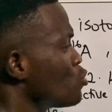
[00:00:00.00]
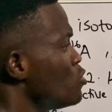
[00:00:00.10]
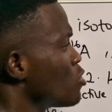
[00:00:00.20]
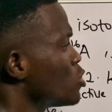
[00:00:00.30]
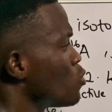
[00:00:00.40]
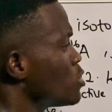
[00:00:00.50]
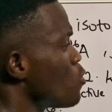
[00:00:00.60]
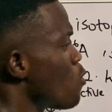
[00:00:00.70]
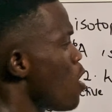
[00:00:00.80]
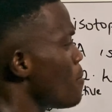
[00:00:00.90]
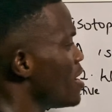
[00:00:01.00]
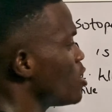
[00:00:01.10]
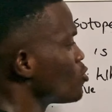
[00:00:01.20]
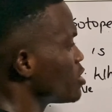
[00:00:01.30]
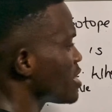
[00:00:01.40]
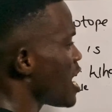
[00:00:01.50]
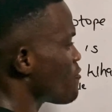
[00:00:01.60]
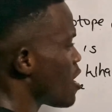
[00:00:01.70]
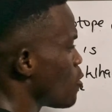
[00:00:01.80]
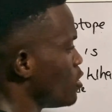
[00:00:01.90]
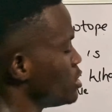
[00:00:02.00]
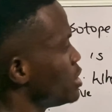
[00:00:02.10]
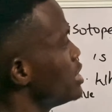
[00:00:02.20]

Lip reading: 2 is equal to what? 1 minus what? Alpha 1.